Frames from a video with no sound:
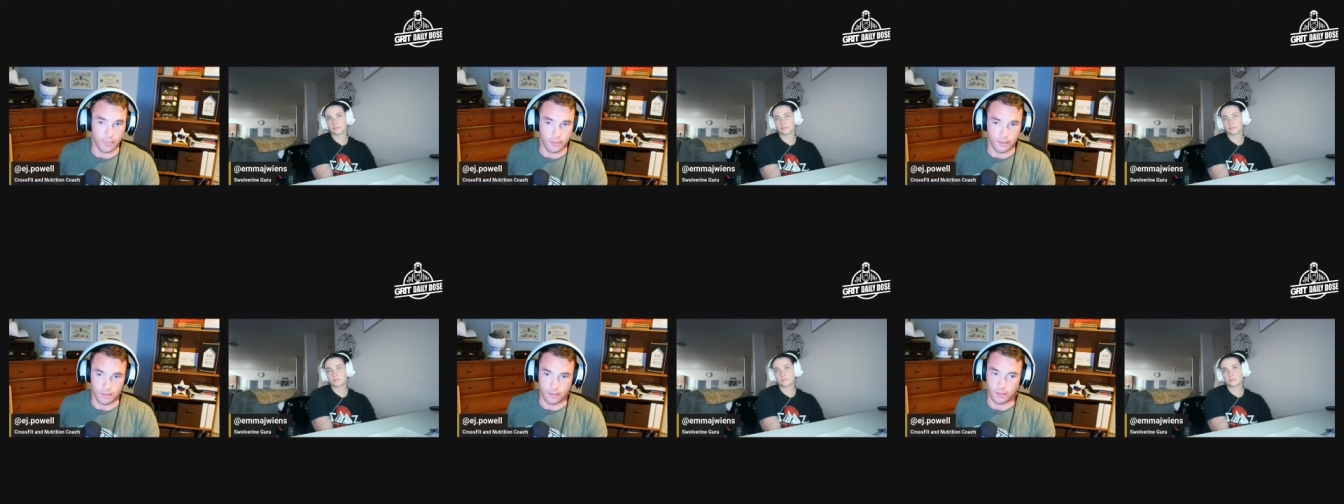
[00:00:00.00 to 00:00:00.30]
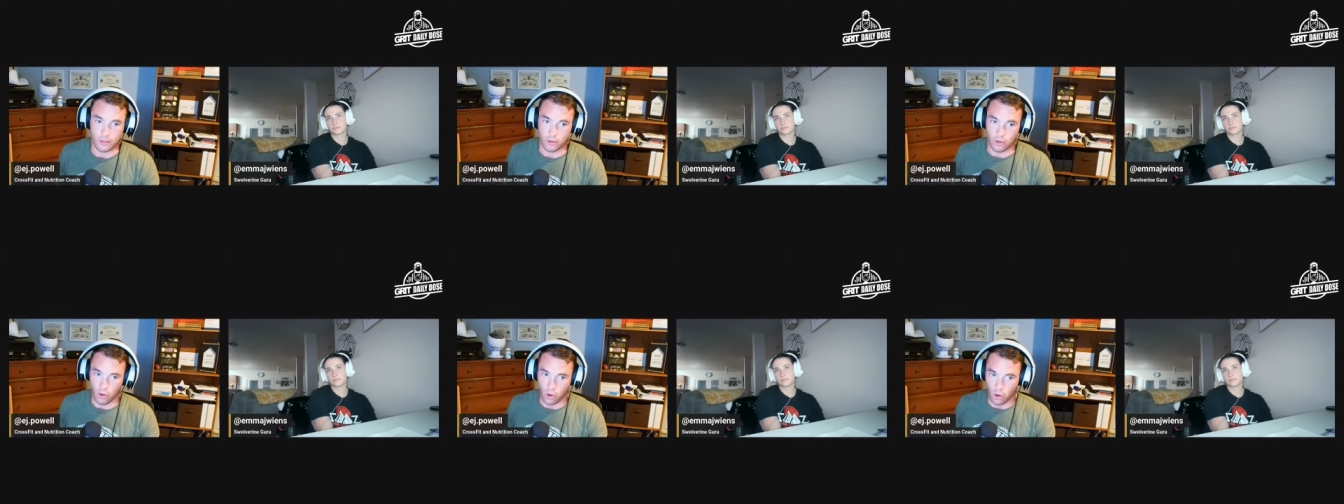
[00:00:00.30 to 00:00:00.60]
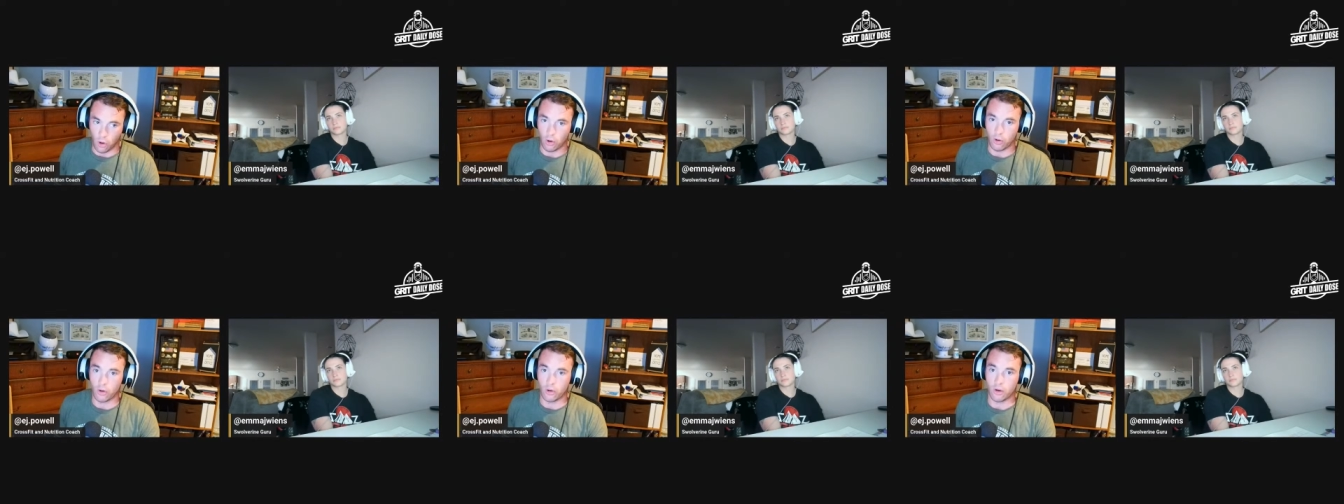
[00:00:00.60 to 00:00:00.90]
there
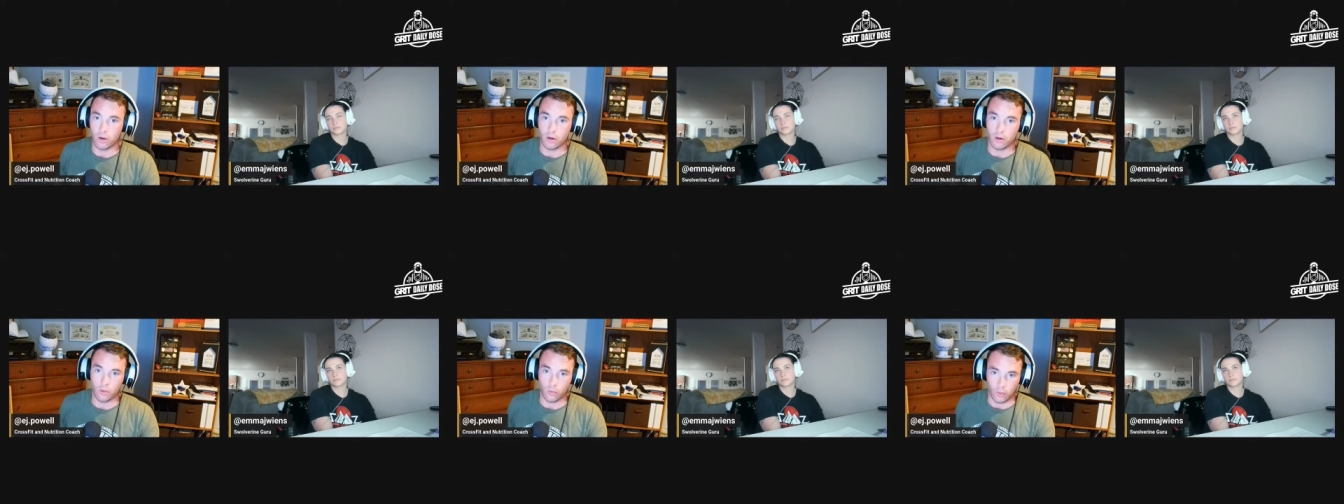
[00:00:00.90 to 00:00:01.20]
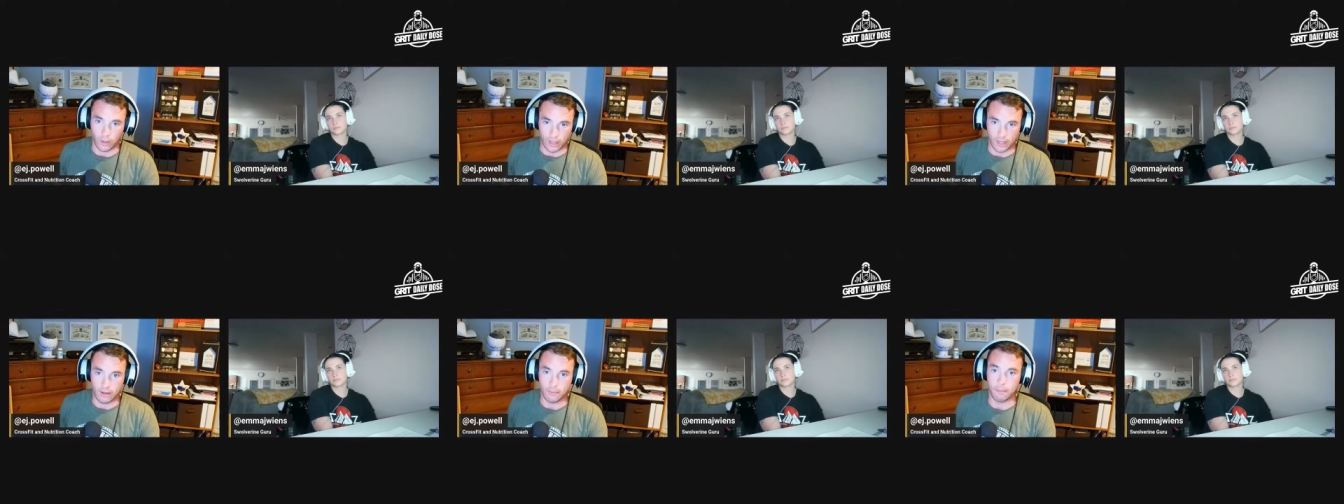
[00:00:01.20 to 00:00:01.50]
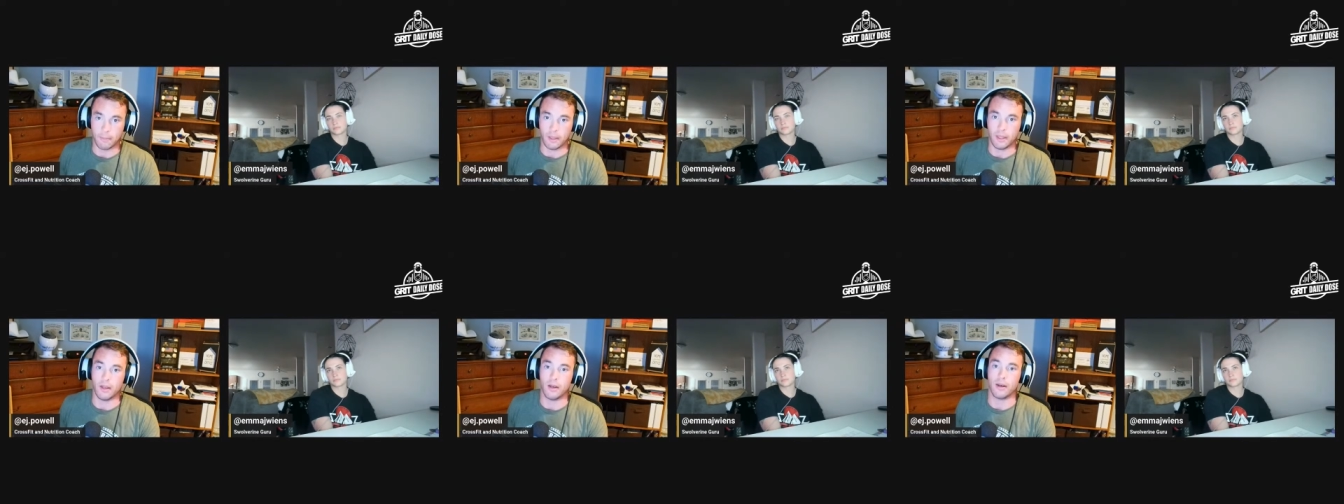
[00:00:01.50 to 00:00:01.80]
are quite a
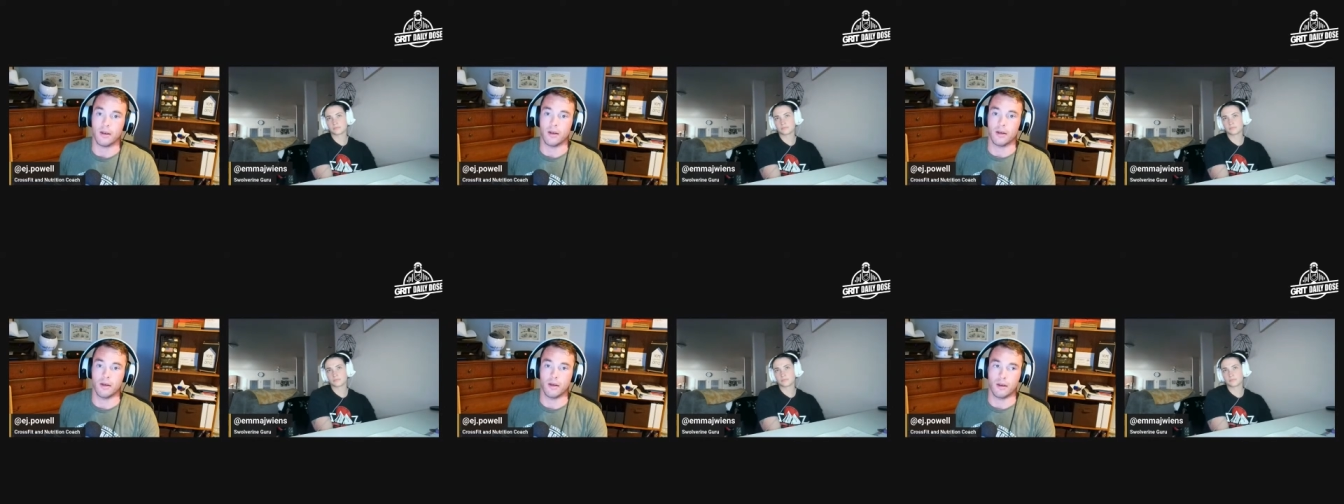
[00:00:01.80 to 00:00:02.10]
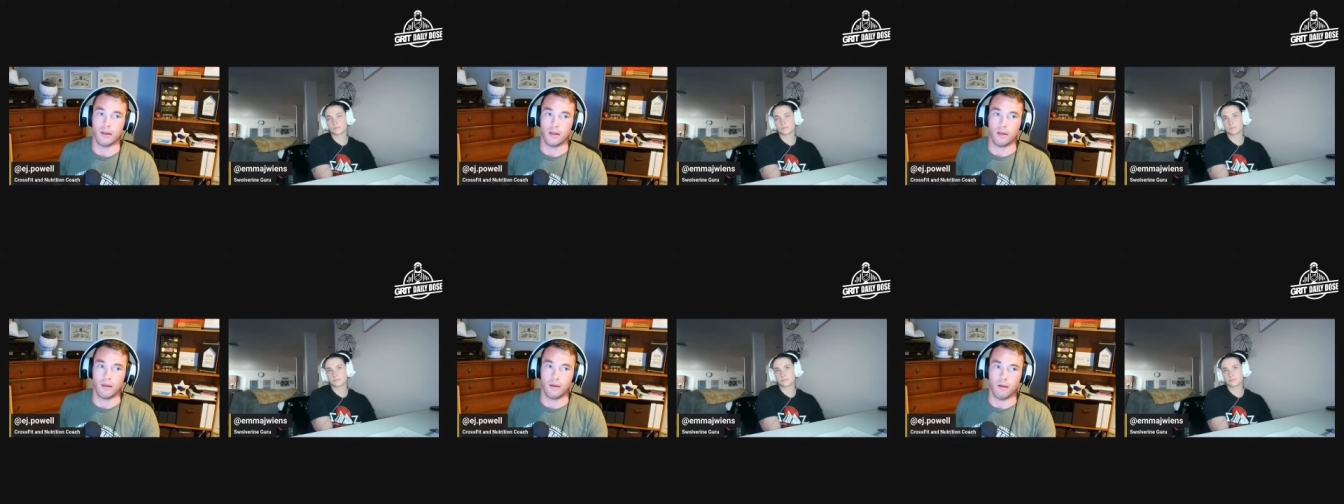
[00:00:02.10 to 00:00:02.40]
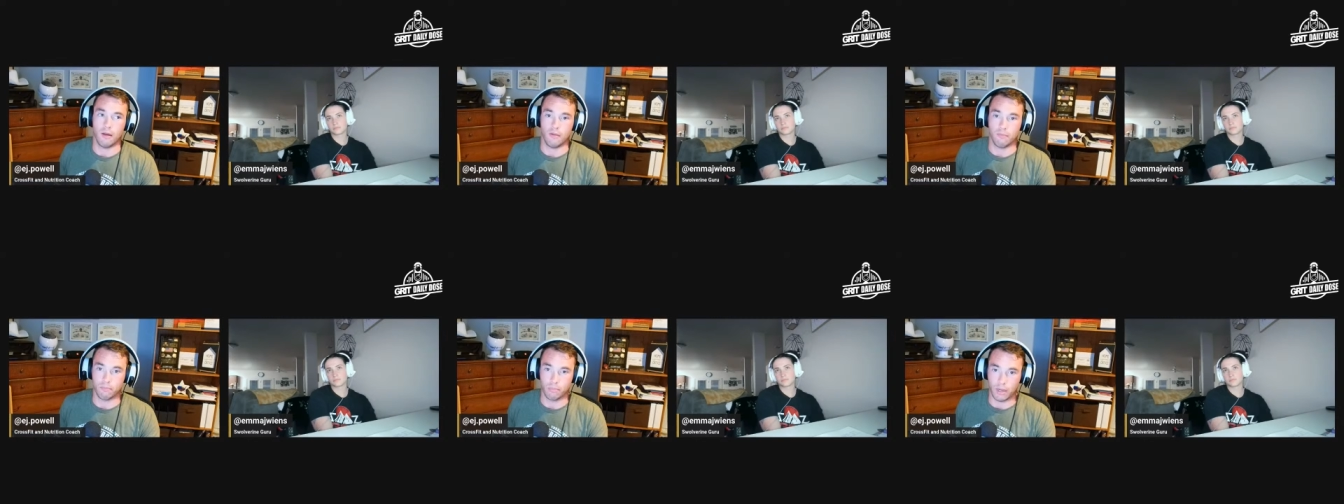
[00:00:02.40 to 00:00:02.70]
bit
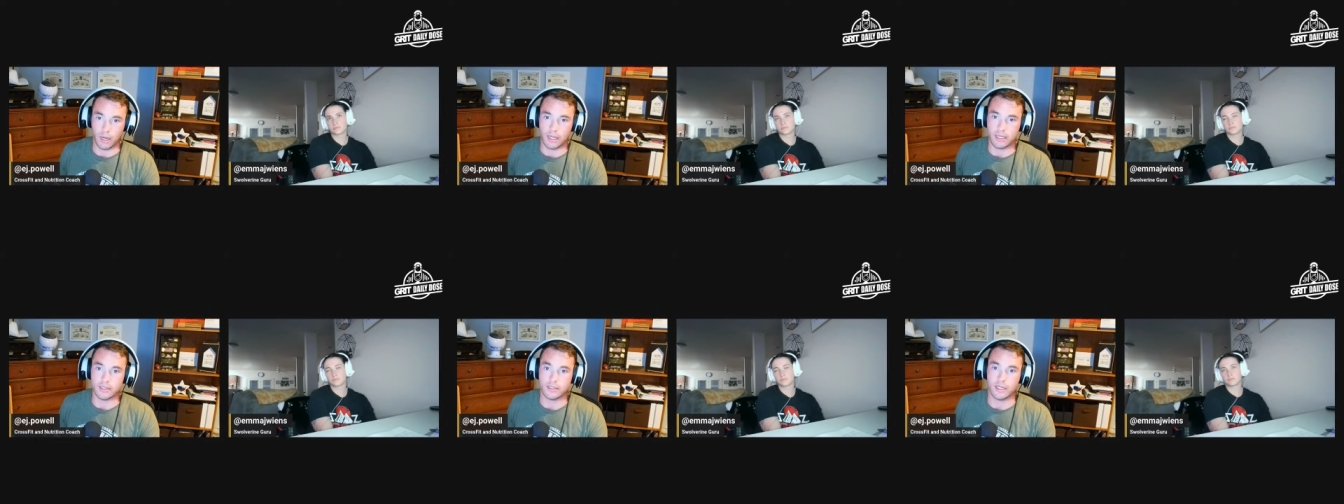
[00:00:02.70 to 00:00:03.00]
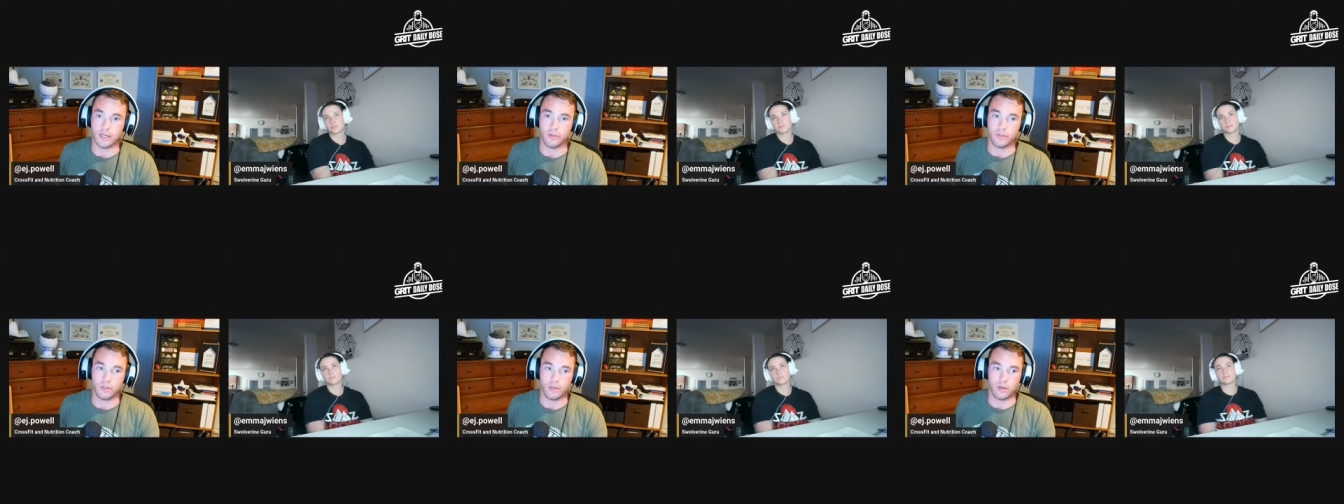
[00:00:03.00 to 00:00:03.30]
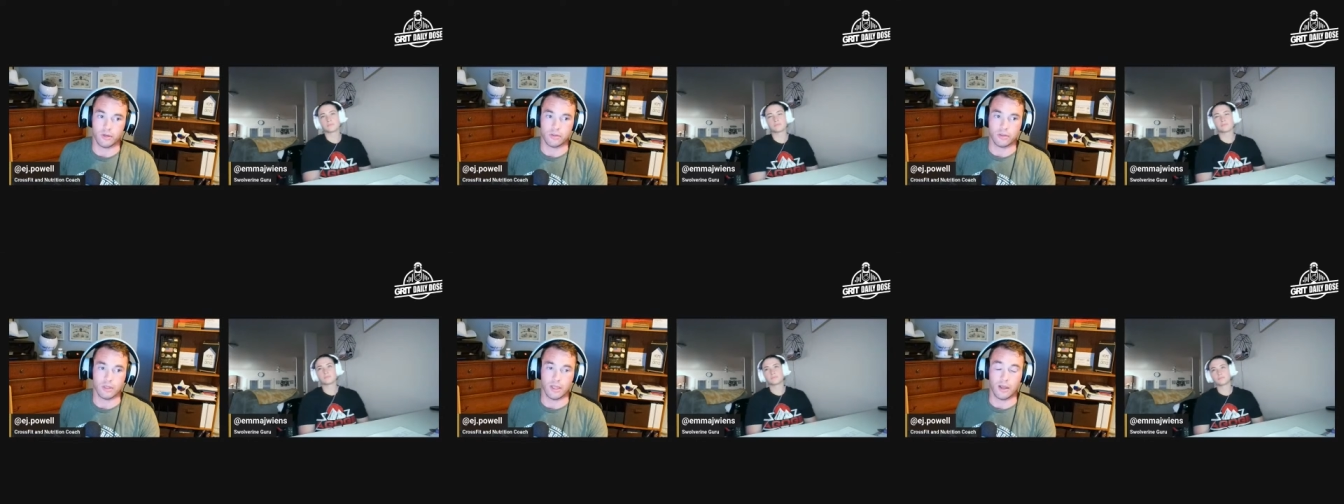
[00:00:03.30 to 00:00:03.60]
of
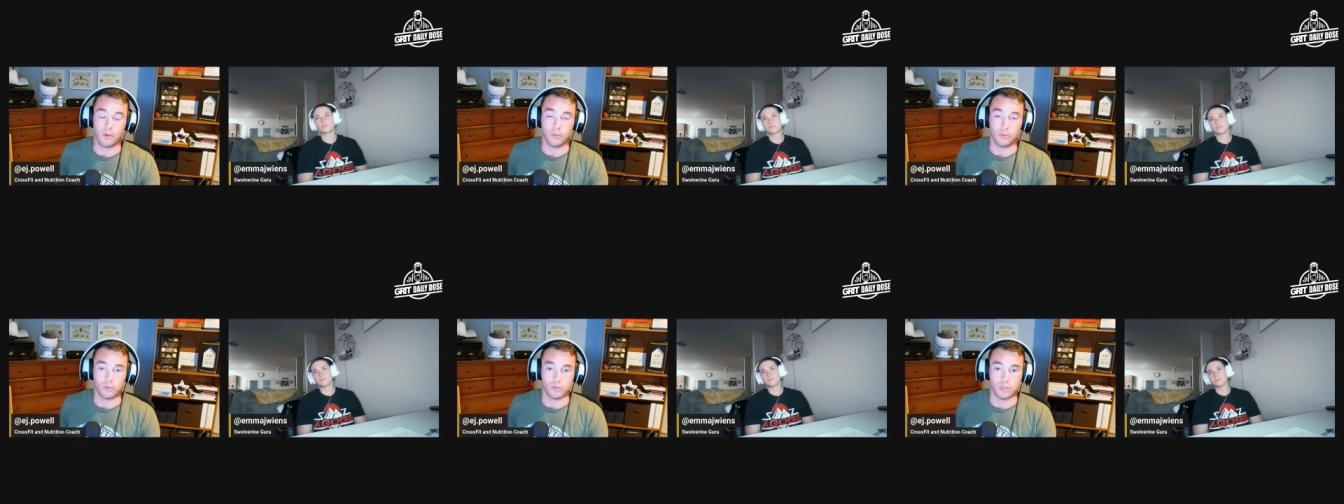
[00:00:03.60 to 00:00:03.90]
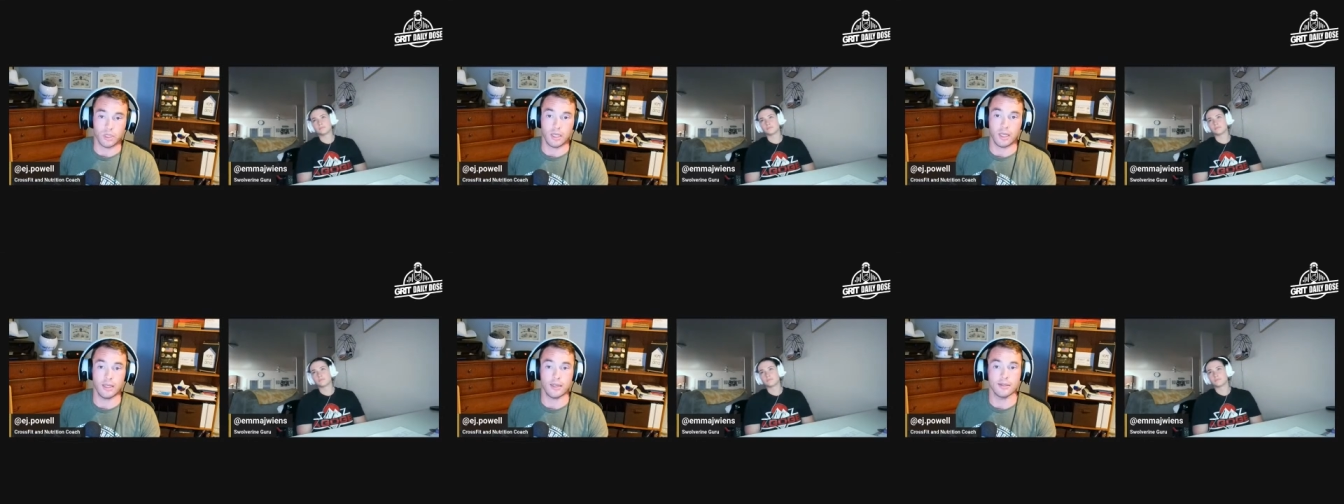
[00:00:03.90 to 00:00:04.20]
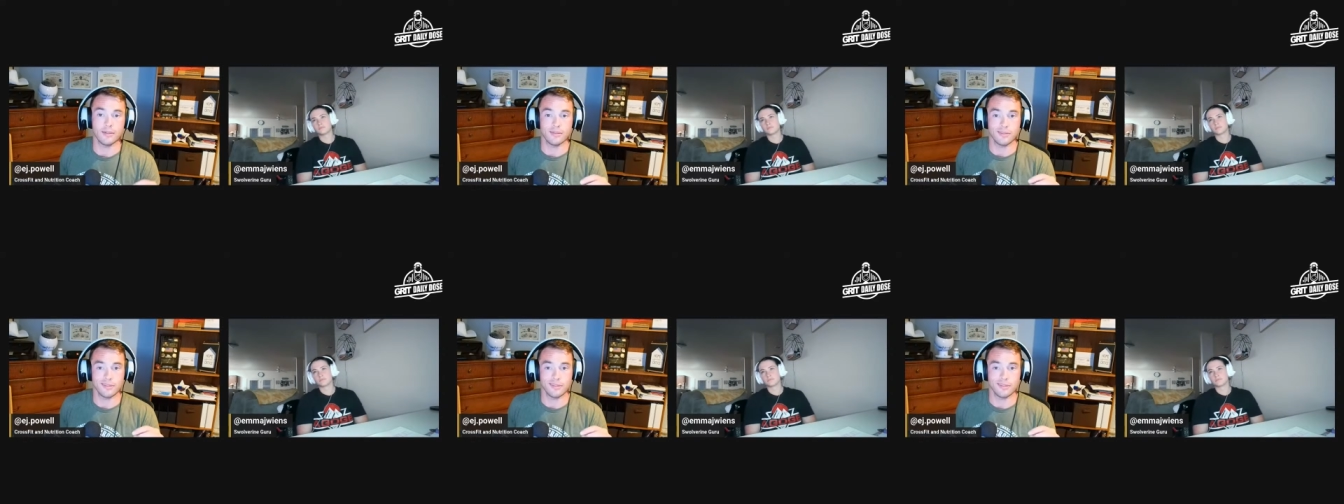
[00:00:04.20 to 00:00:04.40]
brands out there that will